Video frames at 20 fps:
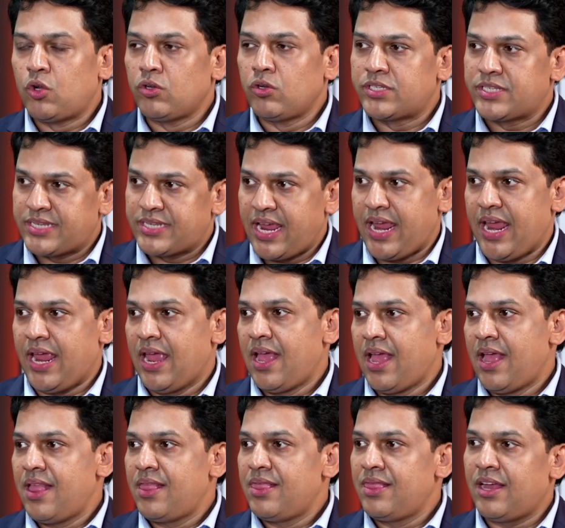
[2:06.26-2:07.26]
to say
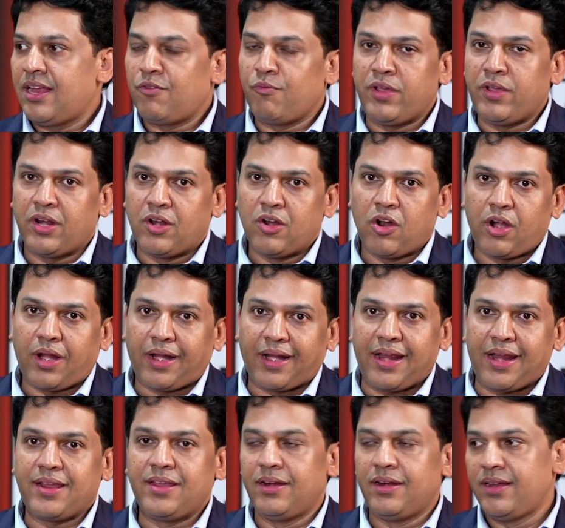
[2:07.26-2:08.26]
that we are not
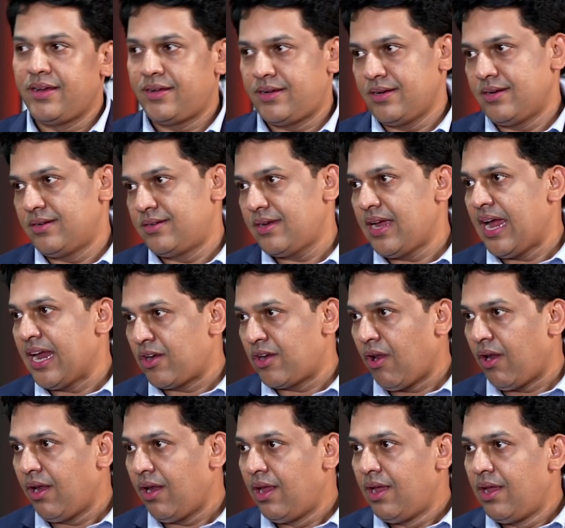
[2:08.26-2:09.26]
regulated at all.